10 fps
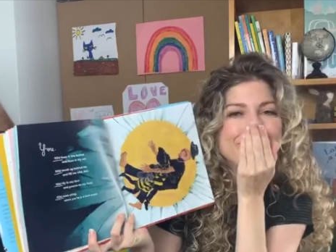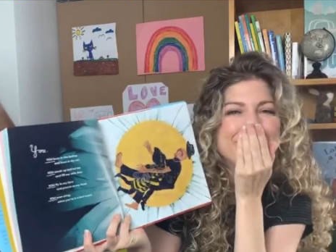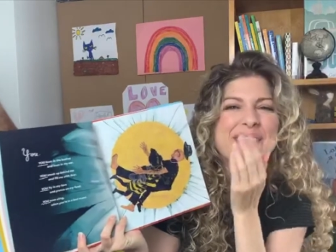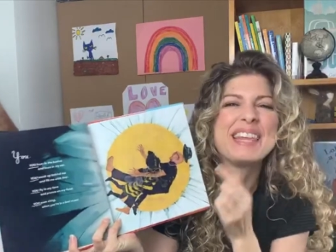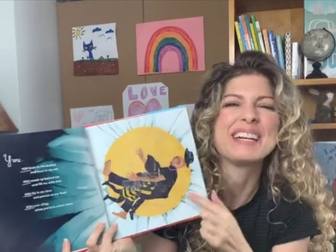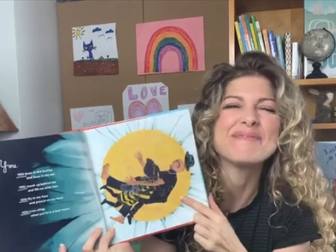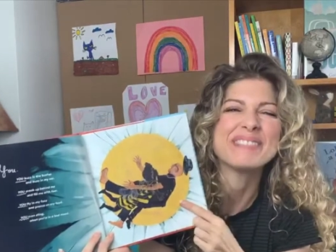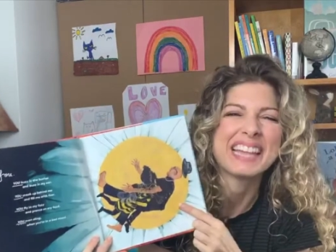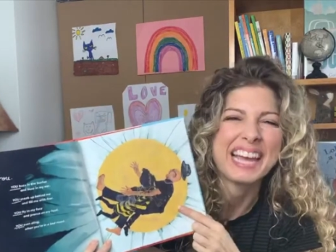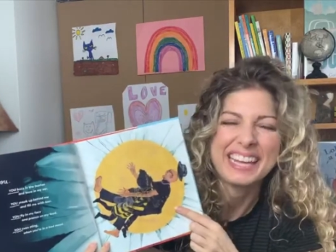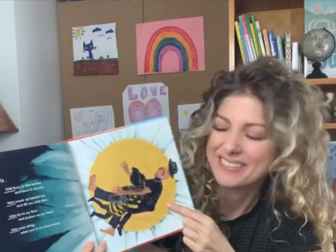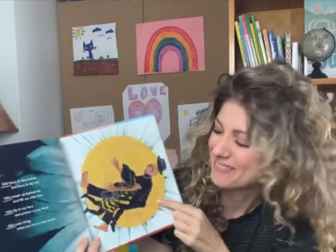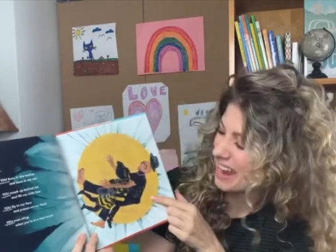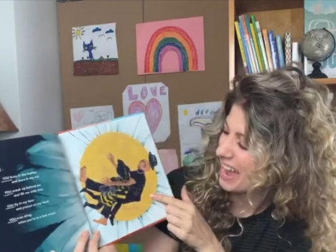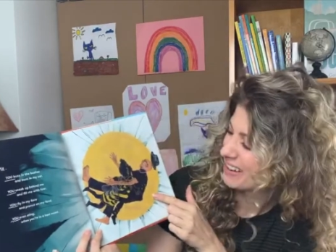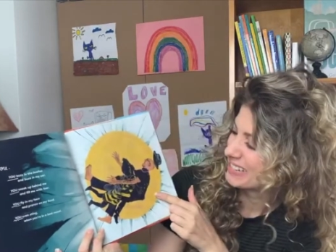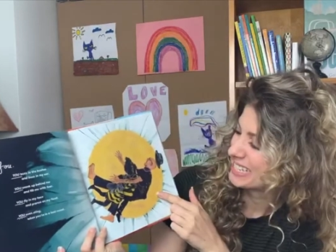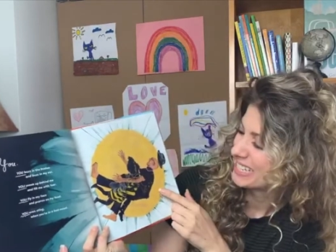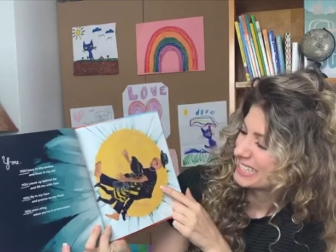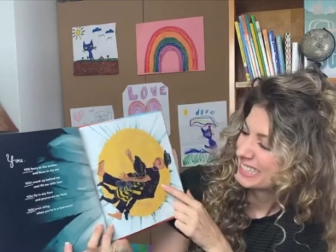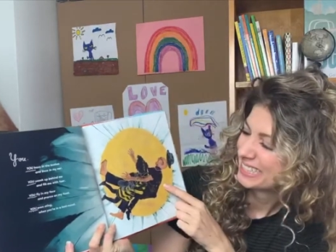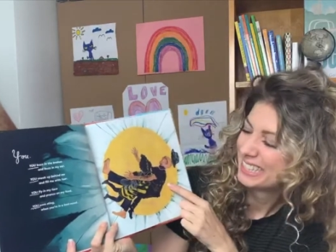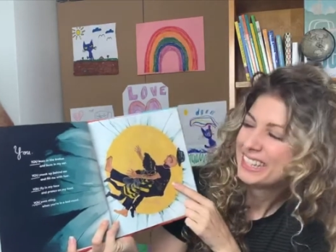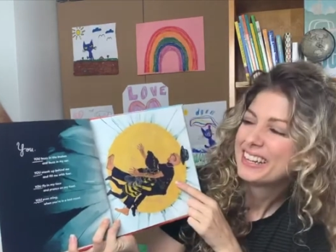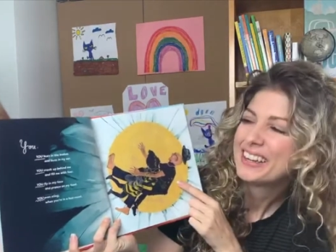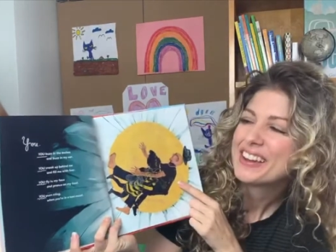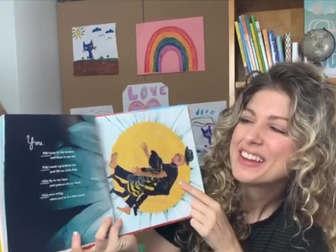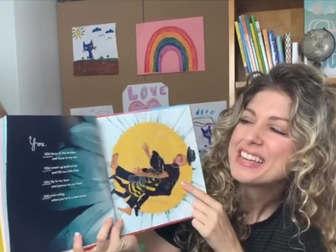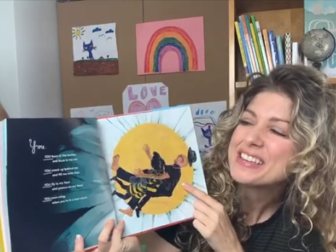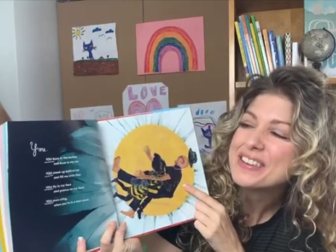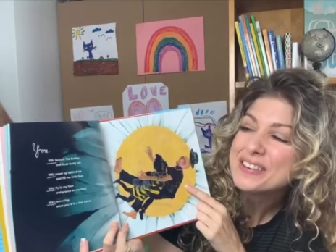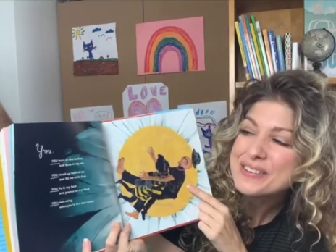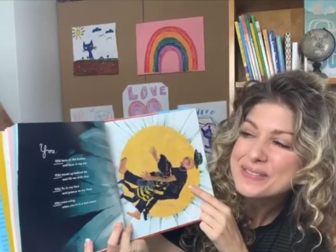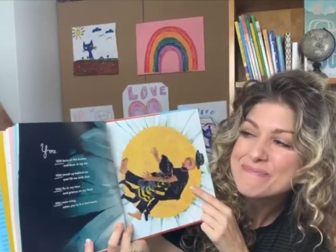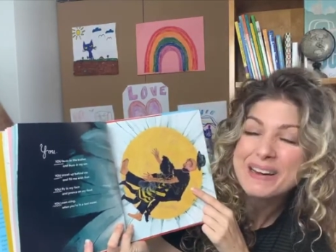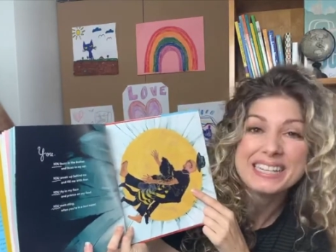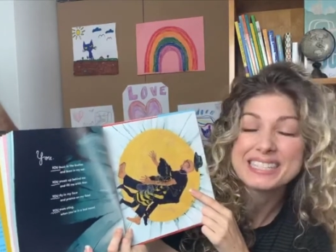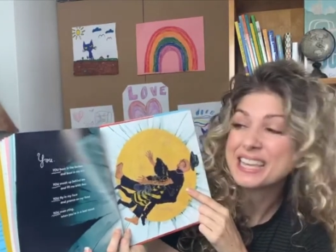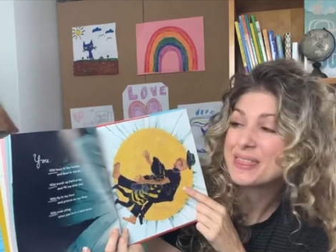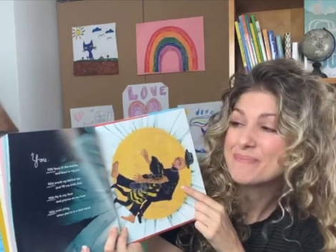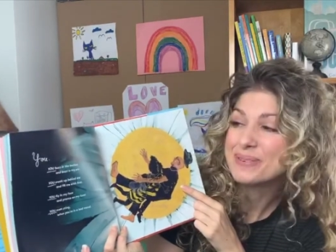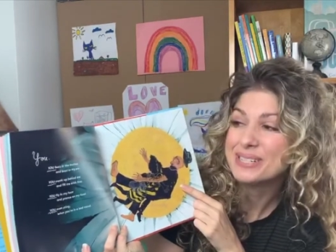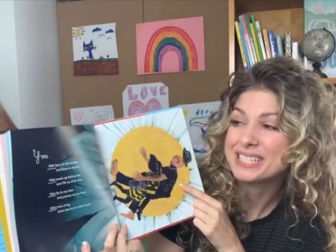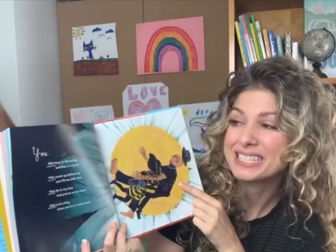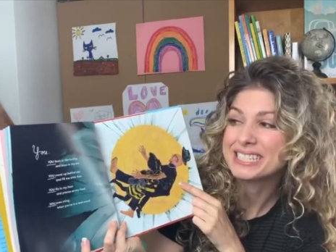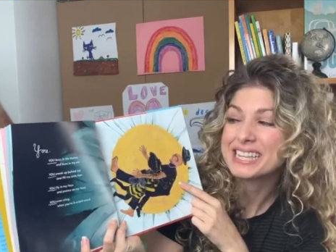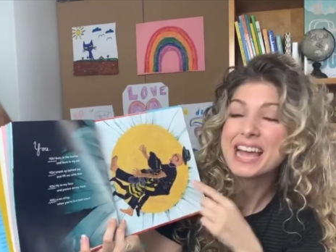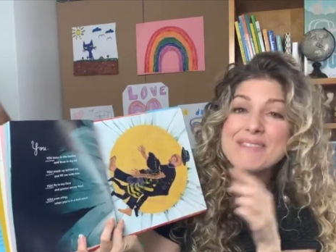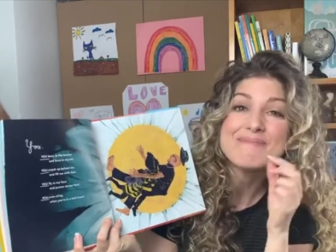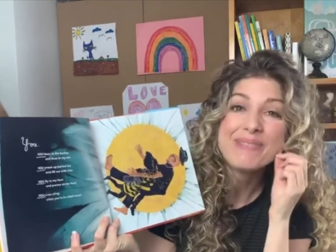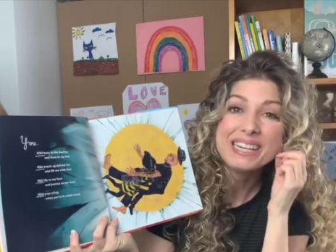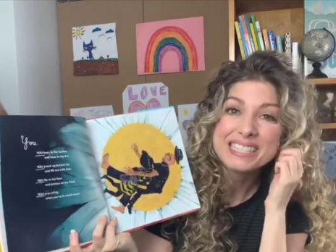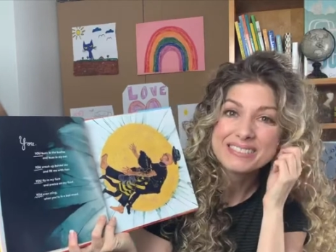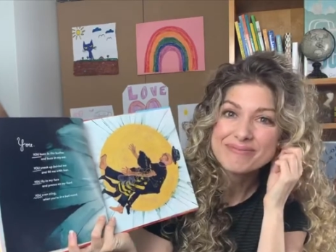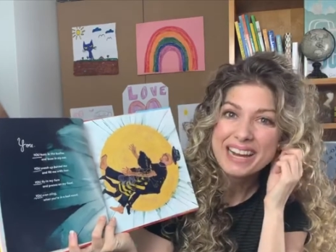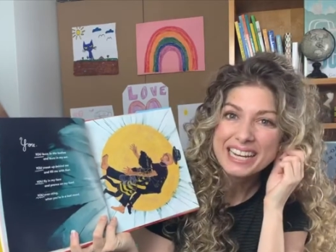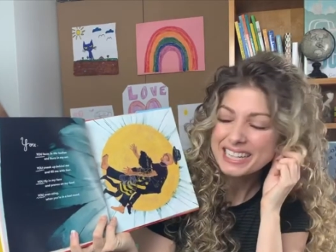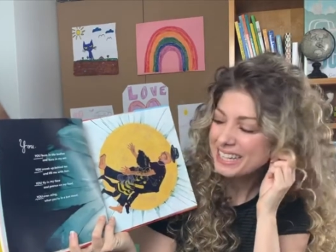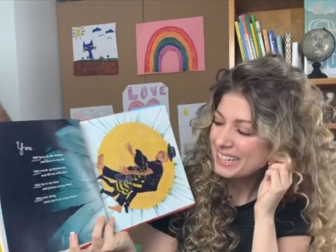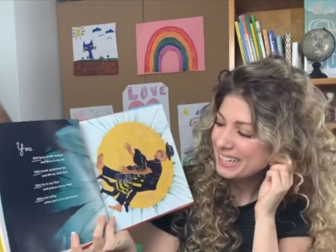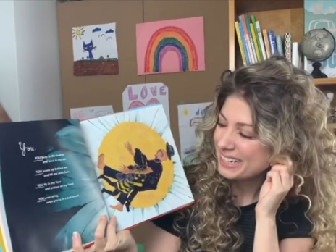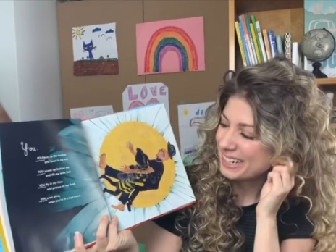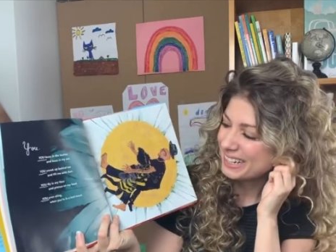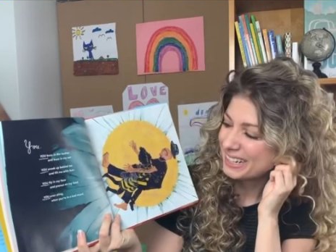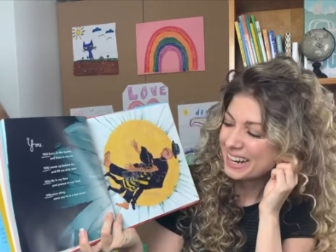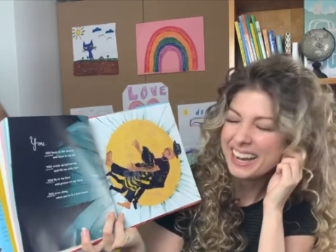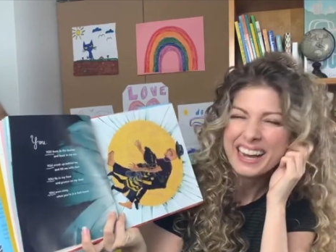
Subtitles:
They're playing around. You buzz in the bushes and buzz in my ear.